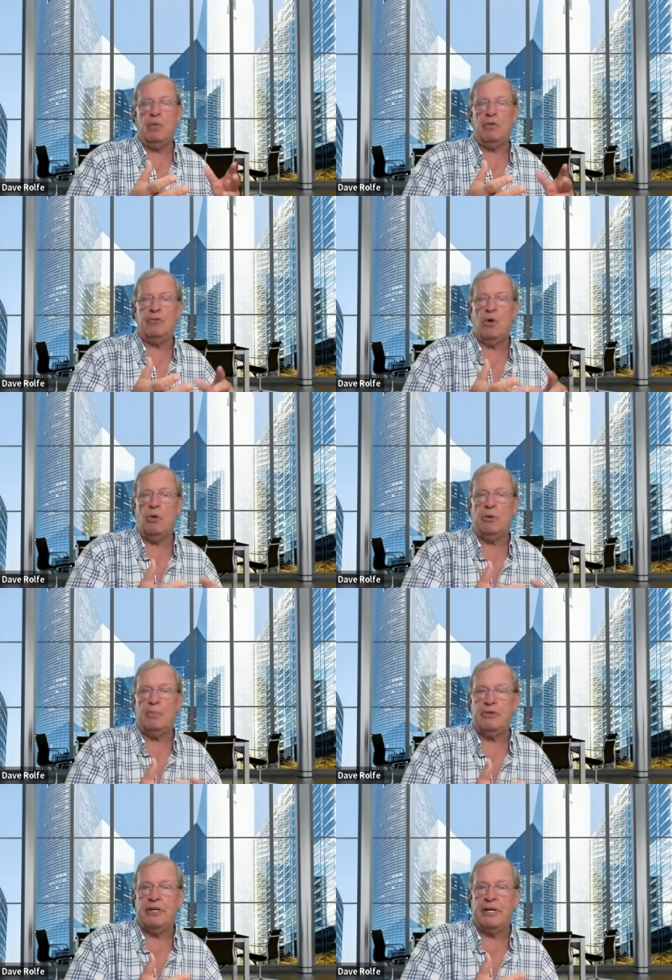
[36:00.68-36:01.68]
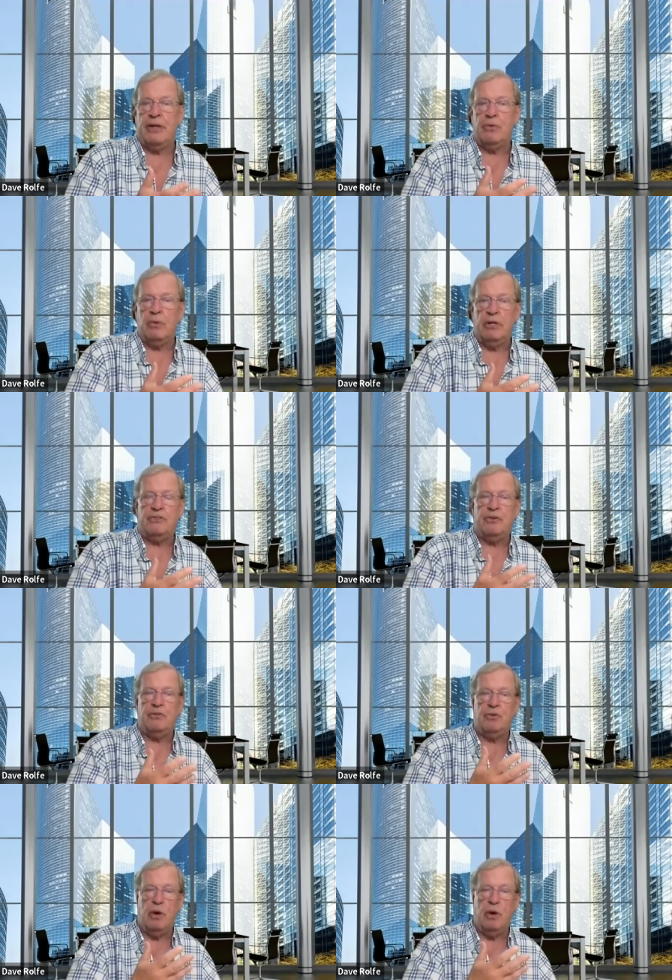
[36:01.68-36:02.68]
was told to put together a list of
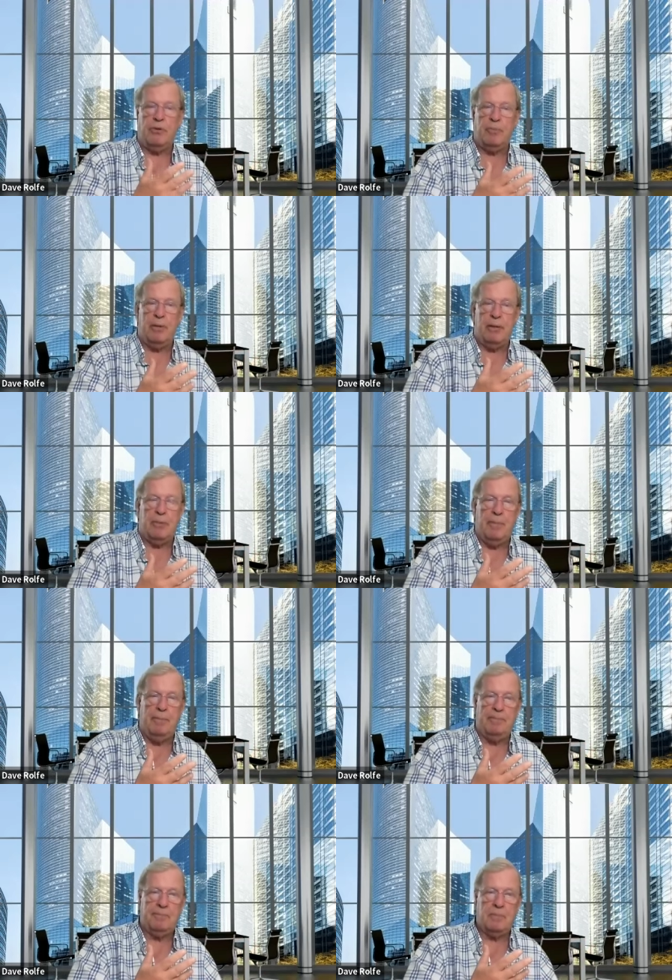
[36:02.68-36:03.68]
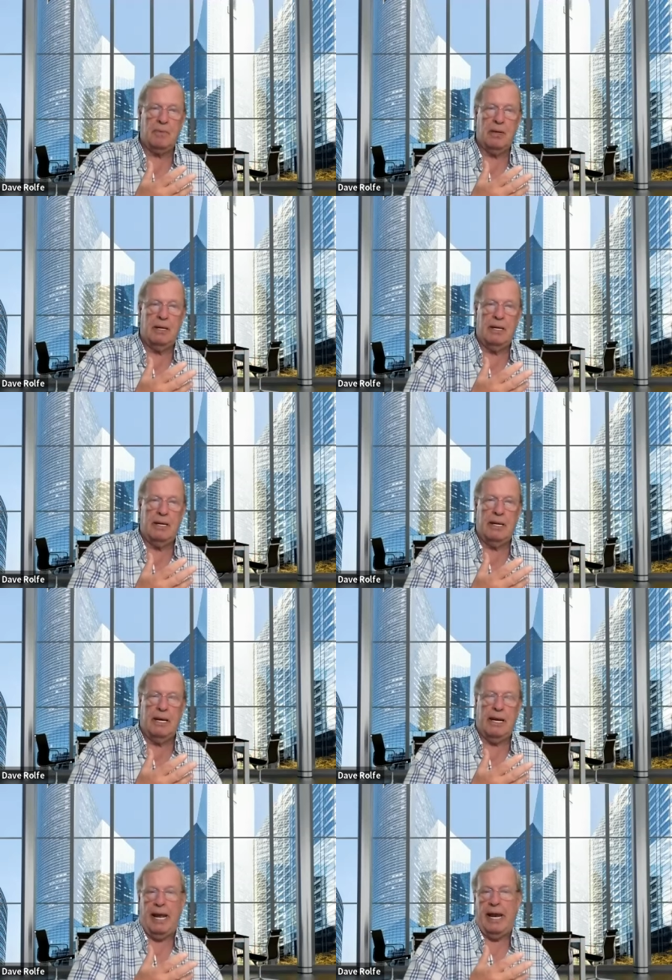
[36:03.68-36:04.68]
200 people,
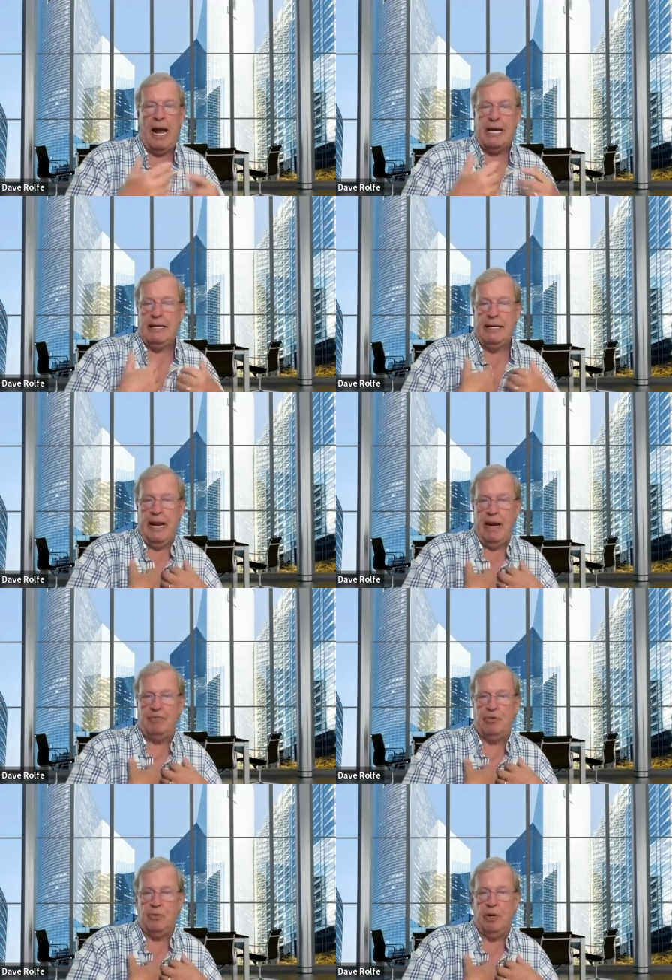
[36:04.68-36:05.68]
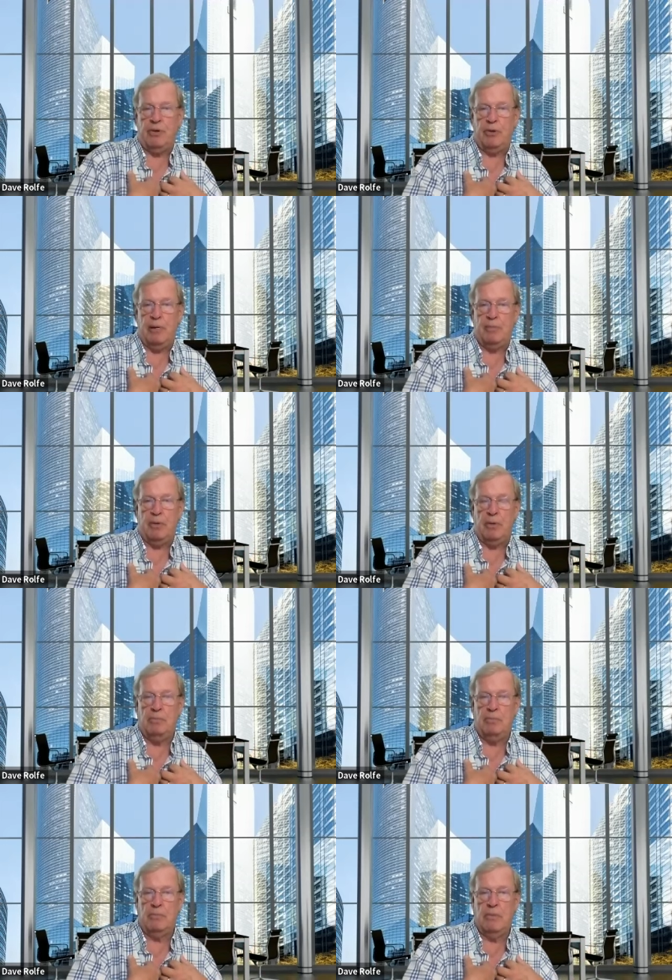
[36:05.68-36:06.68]
and I didn't have 200 people.
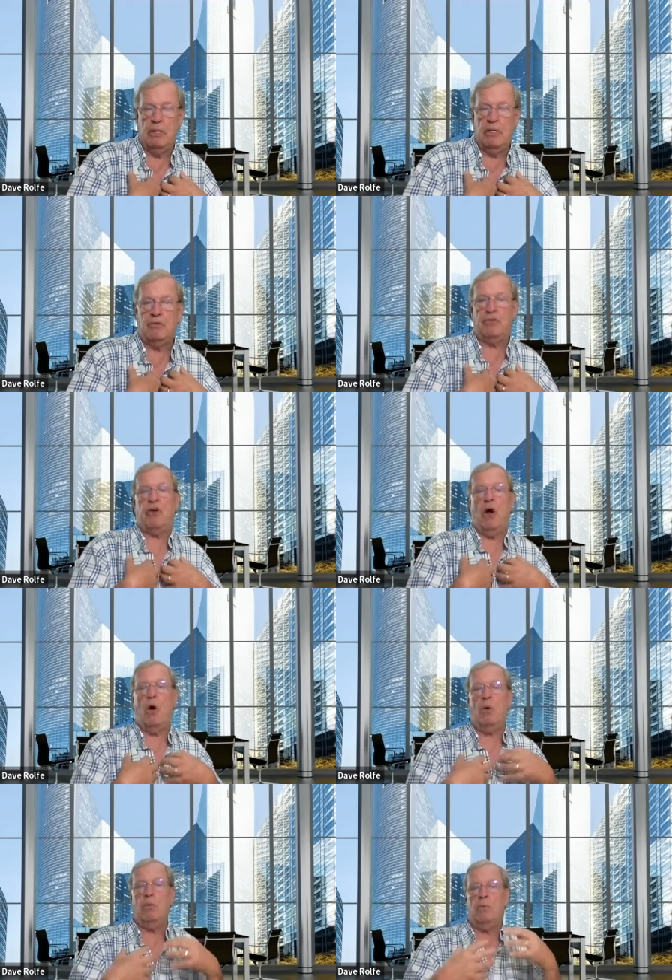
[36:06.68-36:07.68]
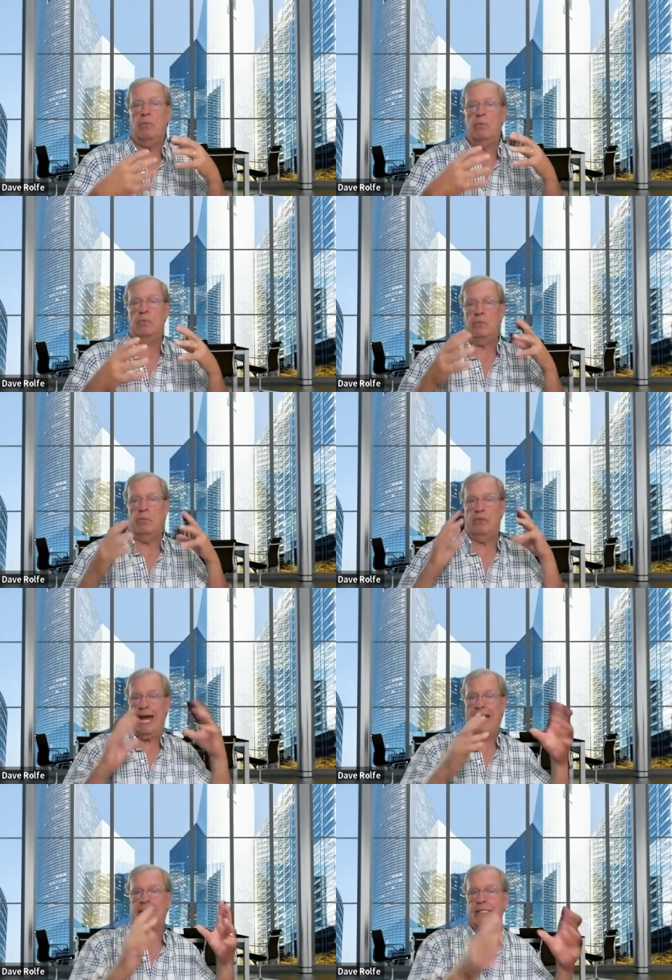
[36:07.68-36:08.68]
So
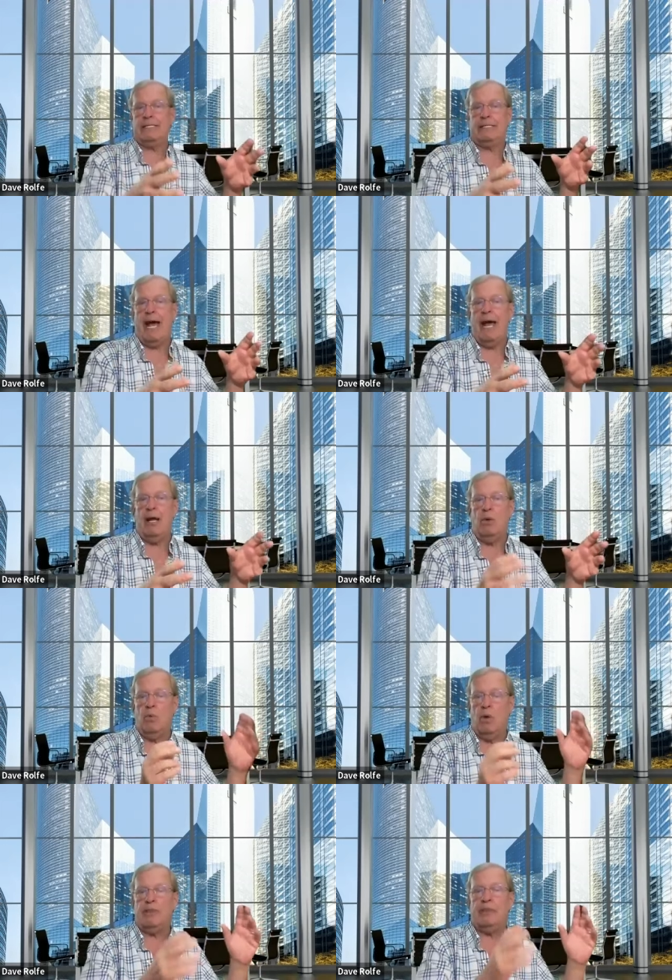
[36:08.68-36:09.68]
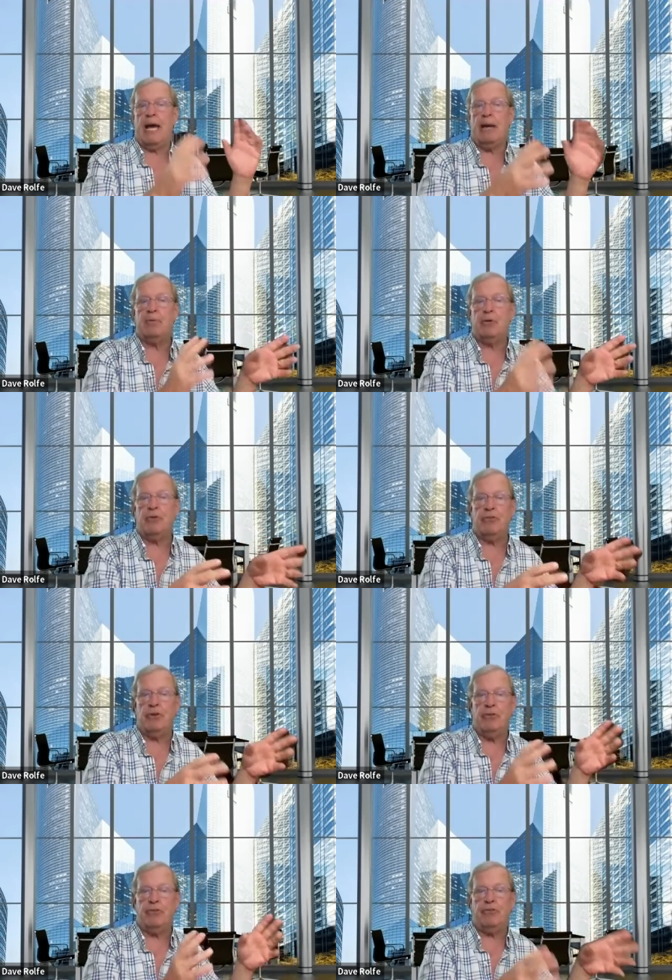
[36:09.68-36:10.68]
that style, what that
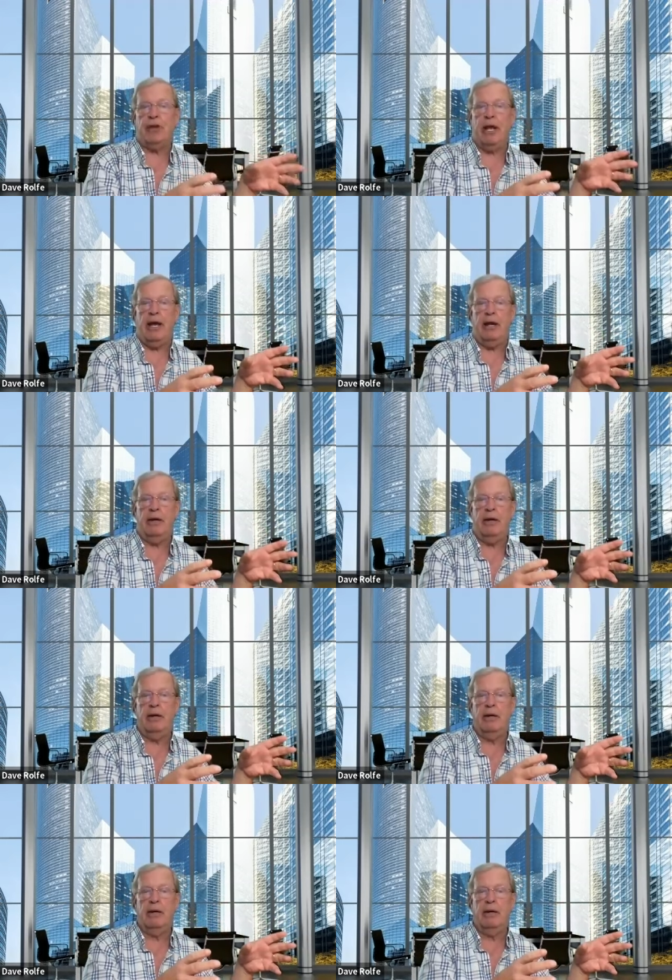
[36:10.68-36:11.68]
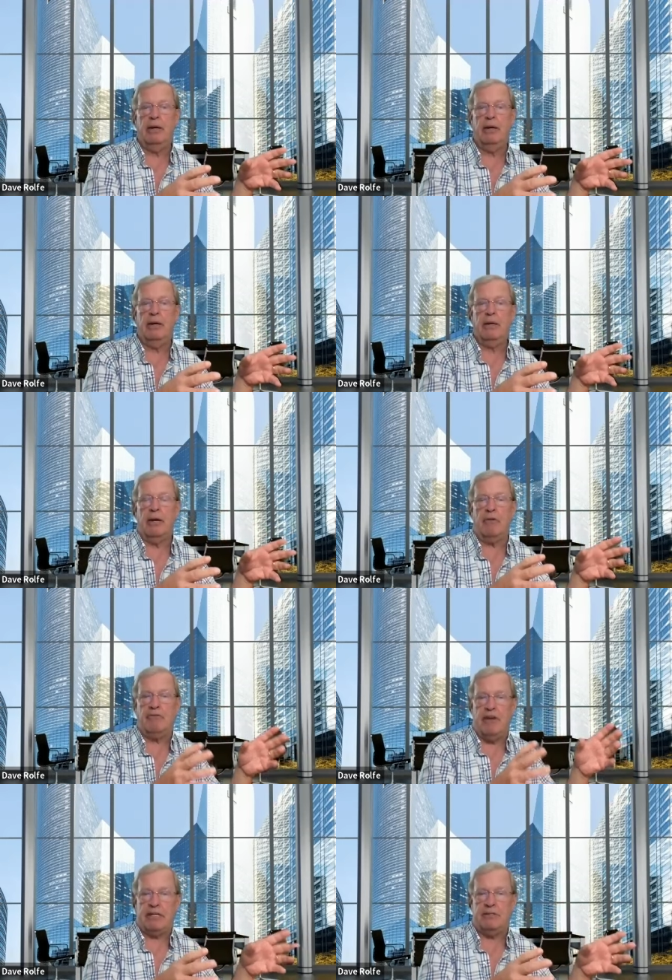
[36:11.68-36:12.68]
person said,
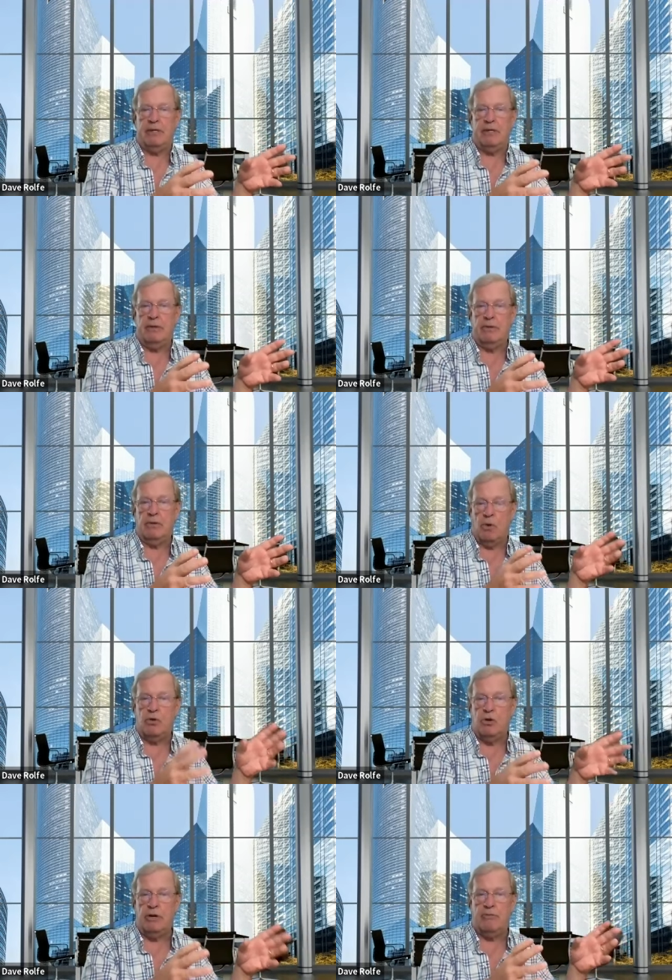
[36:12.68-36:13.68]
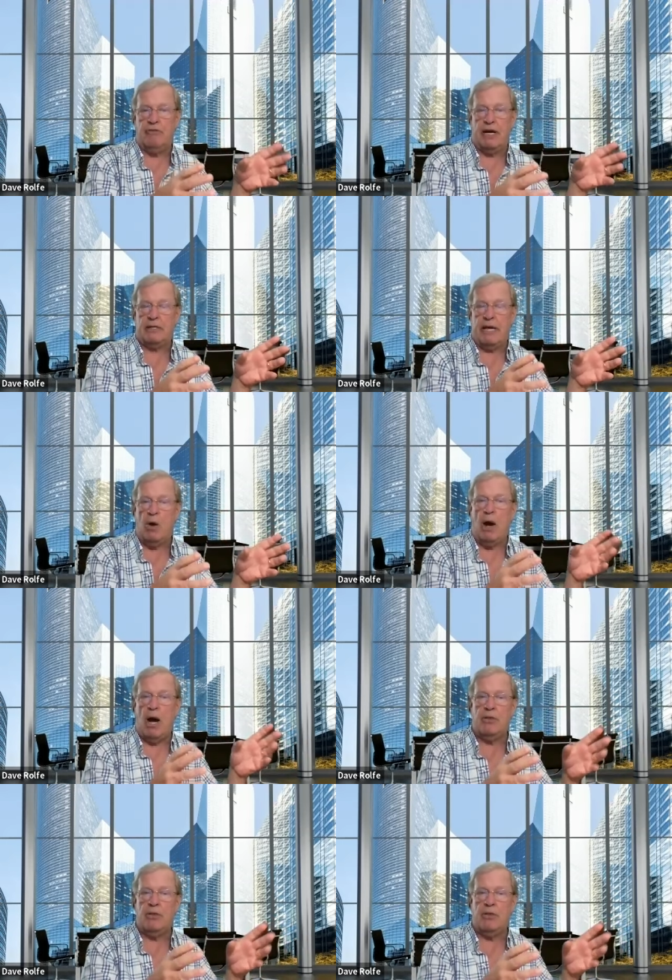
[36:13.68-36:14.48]
affected or could affect how